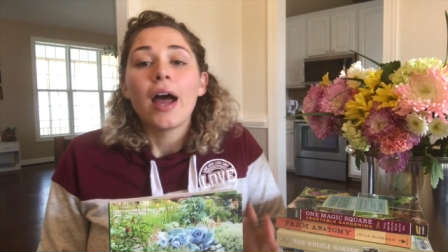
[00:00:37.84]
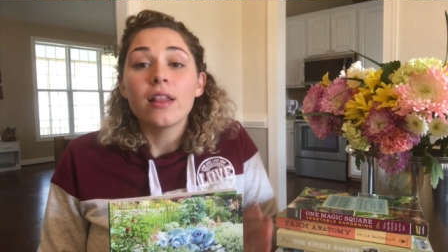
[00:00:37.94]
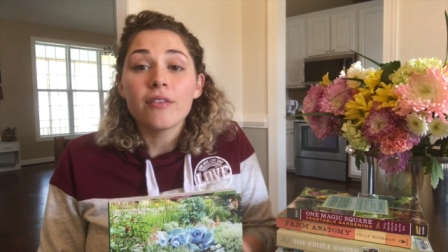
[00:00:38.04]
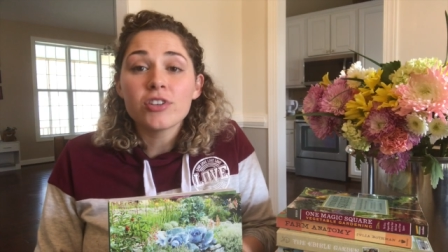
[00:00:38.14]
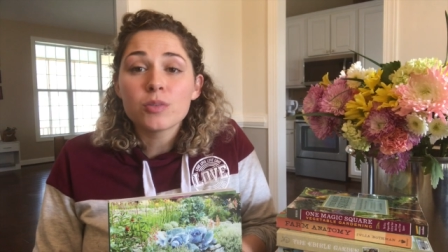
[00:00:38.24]
I
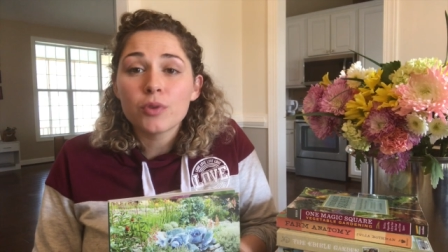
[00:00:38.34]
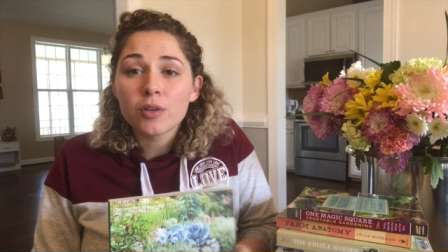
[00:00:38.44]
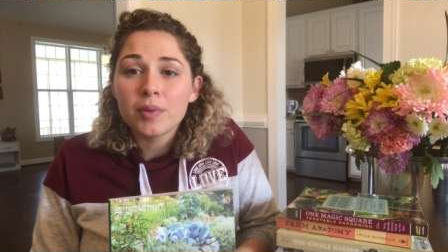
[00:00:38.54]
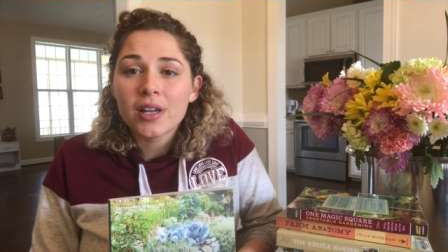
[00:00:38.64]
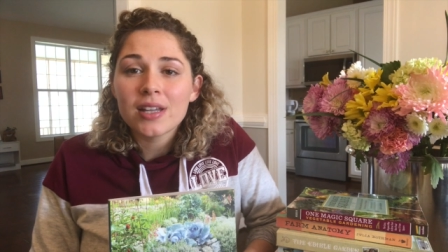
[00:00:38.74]
love this
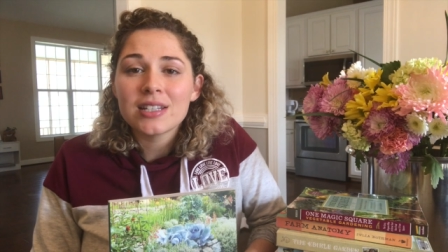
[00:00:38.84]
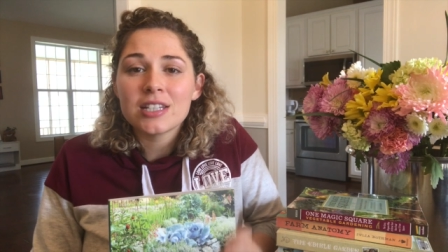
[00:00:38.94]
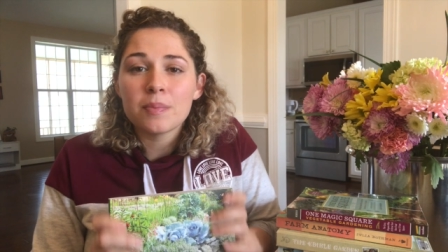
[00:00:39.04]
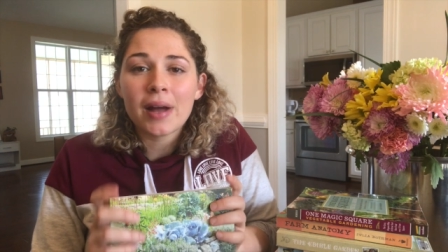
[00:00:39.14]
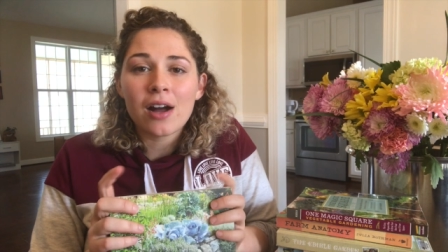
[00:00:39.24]
book because
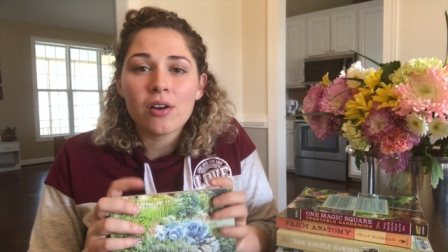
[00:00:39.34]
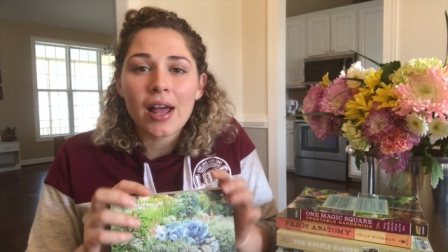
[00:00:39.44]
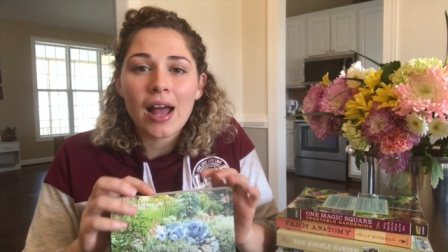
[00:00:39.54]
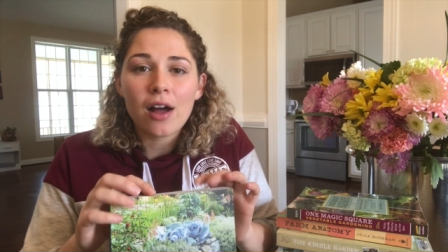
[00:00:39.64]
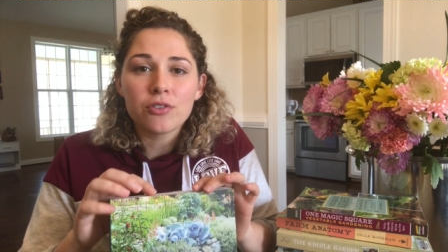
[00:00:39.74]
it's about
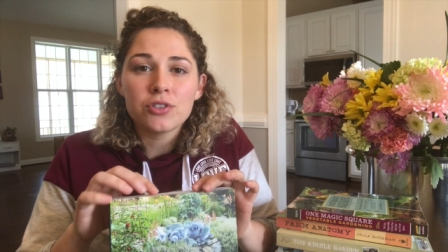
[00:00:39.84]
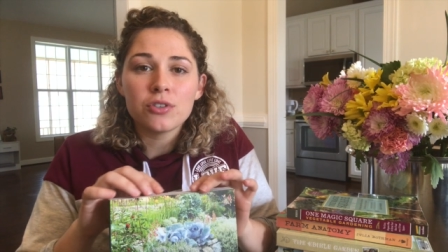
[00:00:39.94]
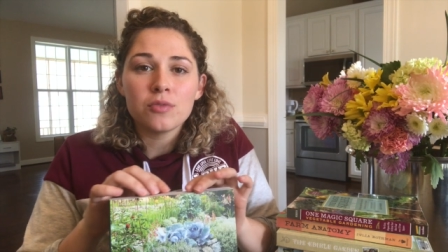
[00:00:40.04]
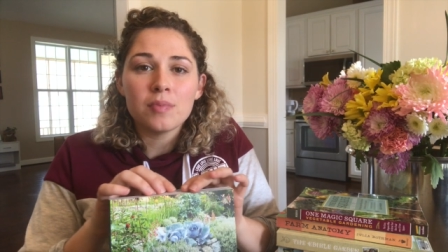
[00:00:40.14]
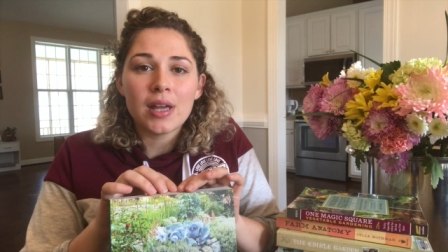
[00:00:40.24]
how
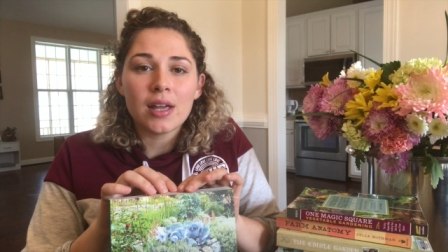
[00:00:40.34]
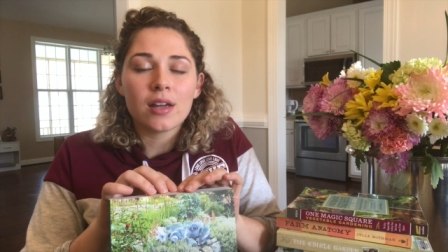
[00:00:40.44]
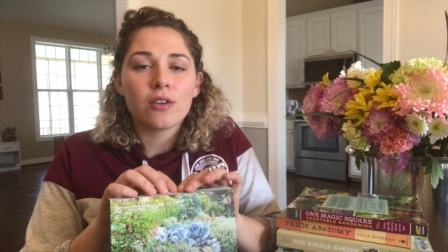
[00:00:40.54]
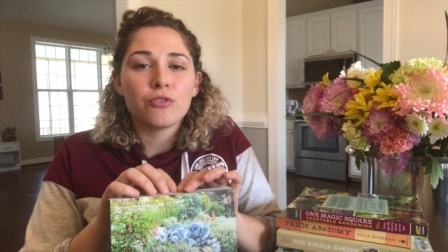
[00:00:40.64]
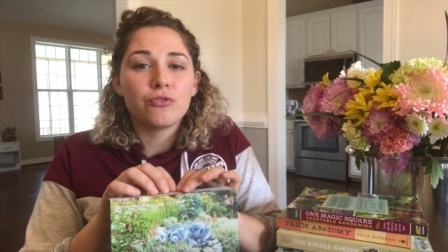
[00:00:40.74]
to
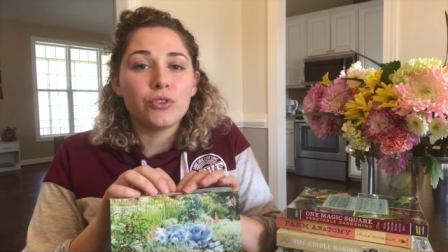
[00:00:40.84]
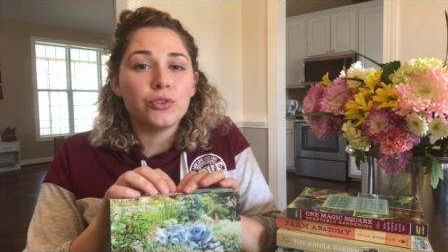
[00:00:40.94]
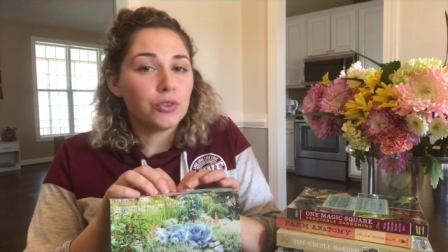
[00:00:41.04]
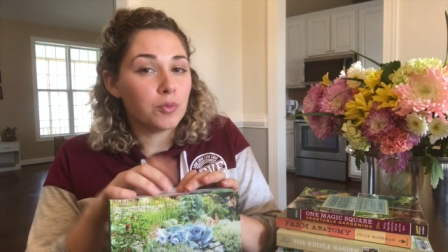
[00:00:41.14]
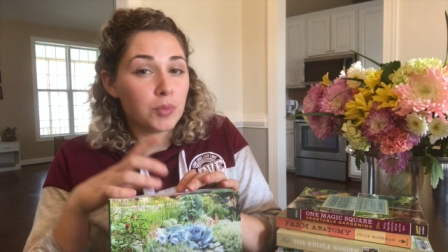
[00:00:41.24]
make
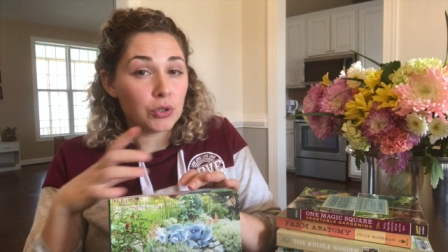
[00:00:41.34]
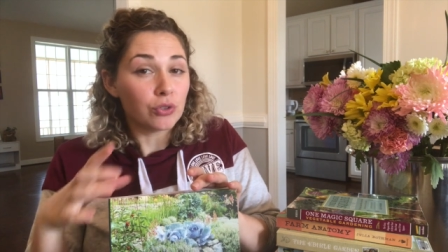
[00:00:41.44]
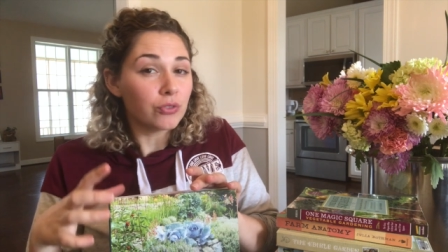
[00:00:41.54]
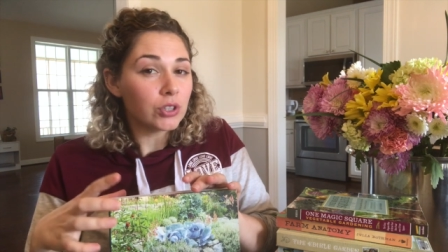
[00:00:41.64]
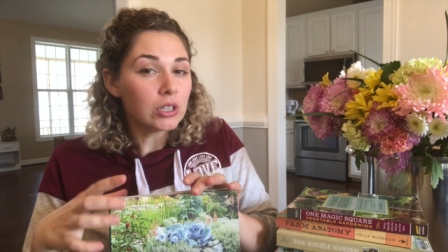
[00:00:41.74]
food
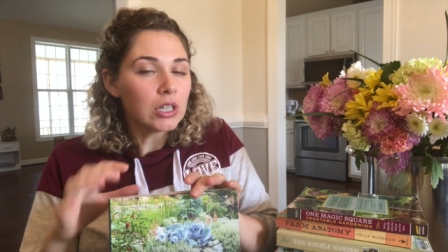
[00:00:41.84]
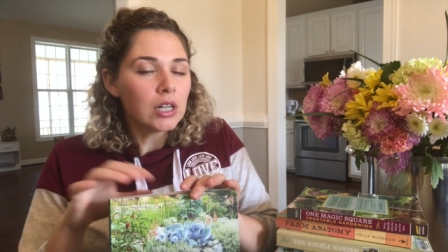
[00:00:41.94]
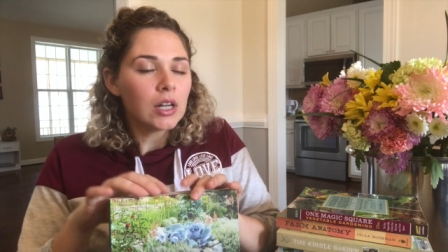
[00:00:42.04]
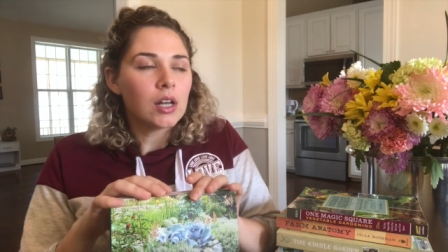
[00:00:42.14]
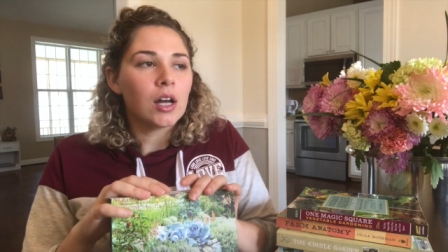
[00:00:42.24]
beautiful.
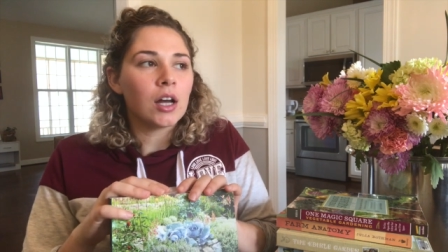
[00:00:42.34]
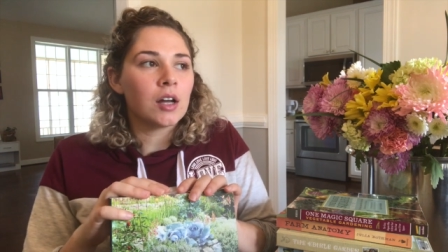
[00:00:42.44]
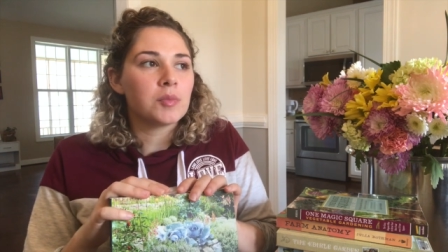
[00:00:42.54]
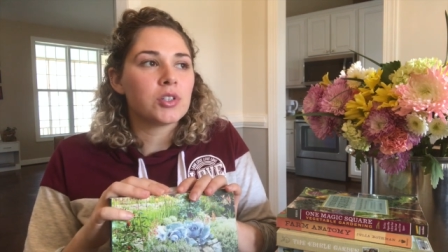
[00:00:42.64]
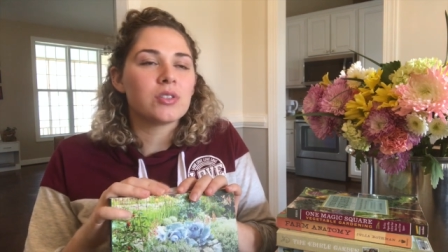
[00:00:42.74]

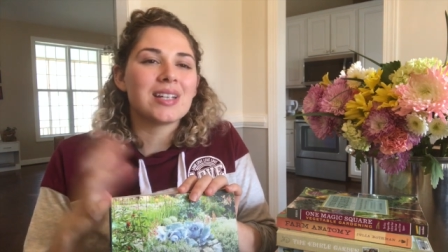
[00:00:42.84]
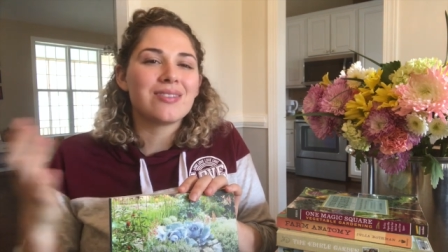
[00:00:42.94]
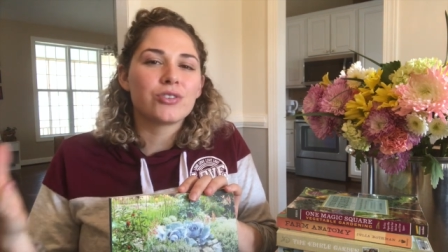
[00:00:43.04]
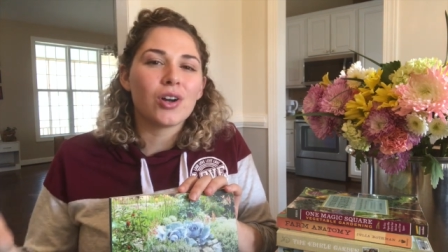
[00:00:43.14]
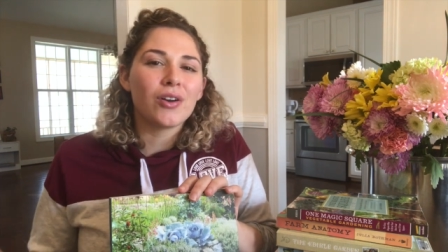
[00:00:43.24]
So instead
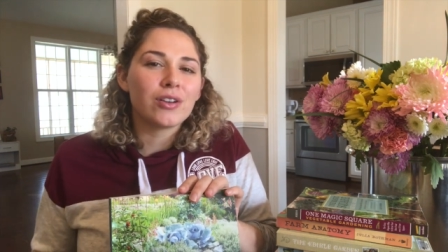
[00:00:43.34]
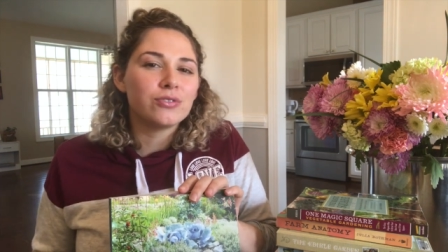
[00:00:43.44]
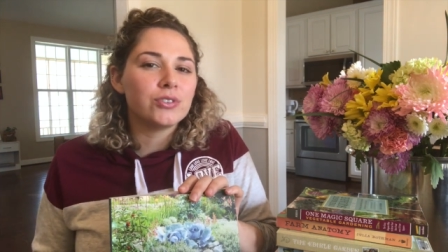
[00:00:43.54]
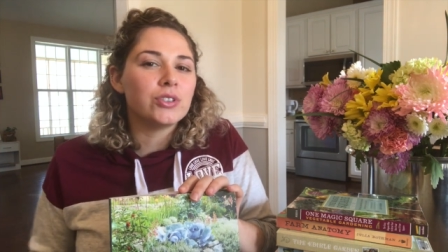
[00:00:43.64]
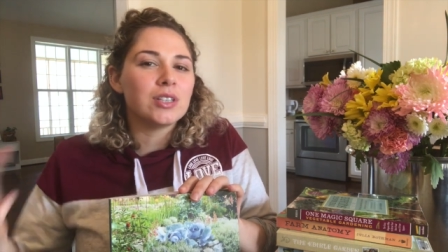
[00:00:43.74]
of growing
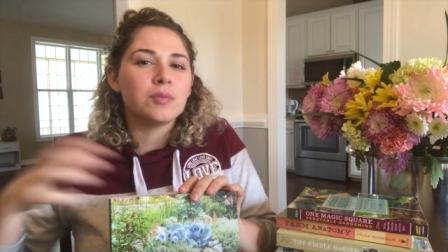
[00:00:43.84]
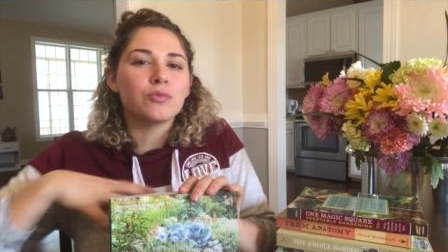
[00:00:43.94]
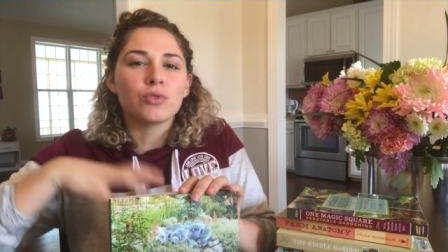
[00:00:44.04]
food in